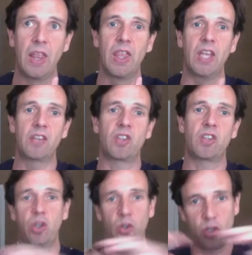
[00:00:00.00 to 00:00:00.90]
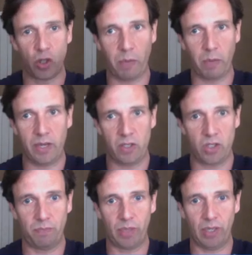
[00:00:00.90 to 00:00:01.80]
It's a huge
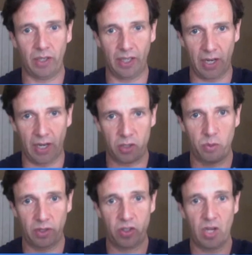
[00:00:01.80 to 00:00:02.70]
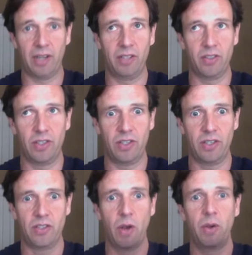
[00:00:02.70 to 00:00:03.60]
space, and I think that's one of the challenges, is
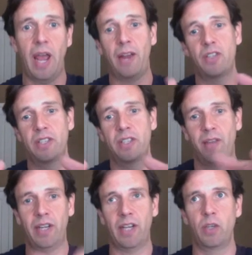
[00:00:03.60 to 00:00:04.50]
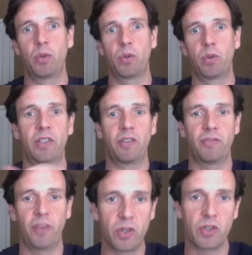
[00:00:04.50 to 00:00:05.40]
knowing how to navigate it. What do you need to
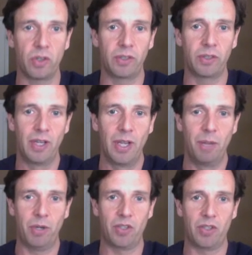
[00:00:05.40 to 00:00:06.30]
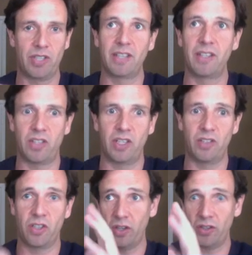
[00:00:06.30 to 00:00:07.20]
focus on? Because the tendency is
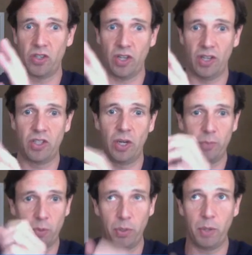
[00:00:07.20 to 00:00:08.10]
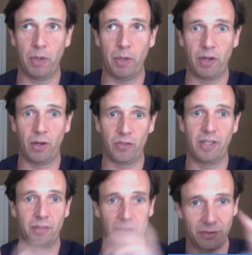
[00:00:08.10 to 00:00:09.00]
to chuck the site up, to put a bit of content,
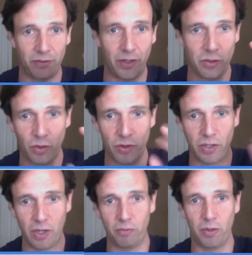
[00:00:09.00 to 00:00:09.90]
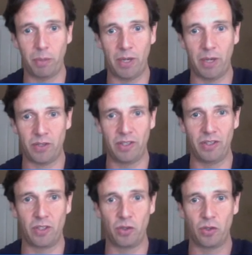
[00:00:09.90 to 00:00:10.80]
and fingers crossed and hope for the best that the
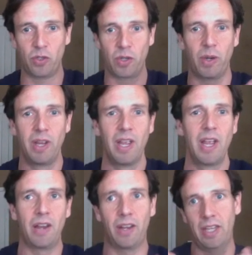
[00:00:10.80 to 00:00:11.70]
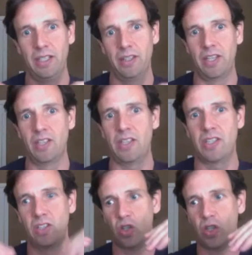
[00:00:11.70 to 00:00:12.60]
social is going to work. And I think that
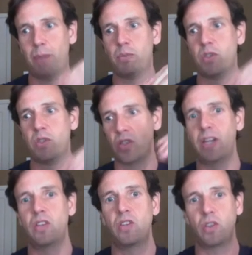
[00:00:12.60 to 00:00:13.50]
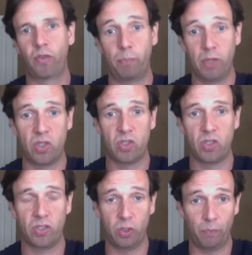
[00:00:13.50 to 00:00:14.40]
there's steps and stages for
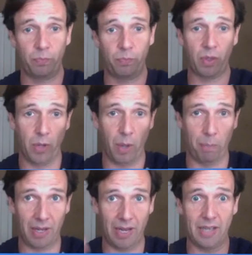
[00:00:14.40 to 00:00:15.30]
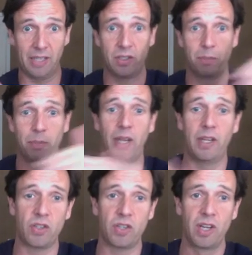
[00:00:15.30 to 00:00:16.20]
businesses to put a plan into
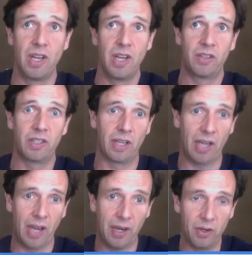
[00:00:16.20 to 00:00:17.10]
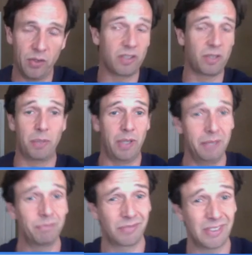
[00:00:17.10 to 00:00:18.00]
place that allows it to
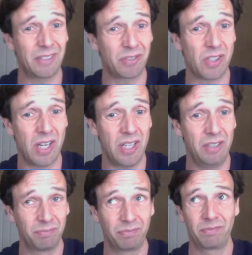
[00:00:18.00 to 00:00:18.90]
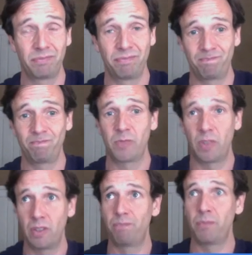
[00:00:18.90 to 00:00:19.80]
be, I have to say,
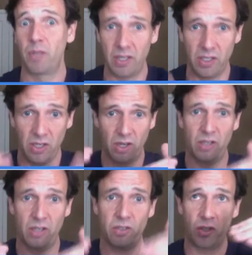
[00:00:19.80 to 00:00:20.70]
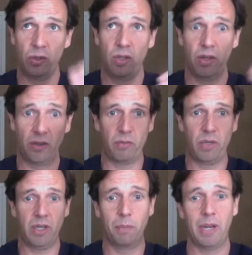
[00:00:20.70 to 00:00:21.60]
a year, 2 year, 3
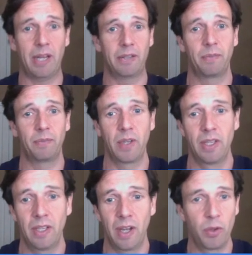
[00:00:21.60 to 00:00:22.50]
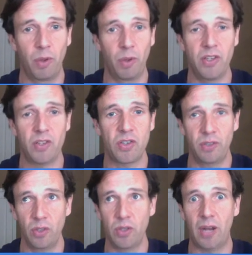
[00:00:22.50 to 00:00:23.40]
year plan. Otherwise,
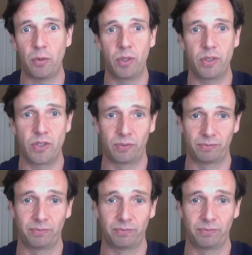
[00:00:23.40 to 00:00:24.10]
use AdWords.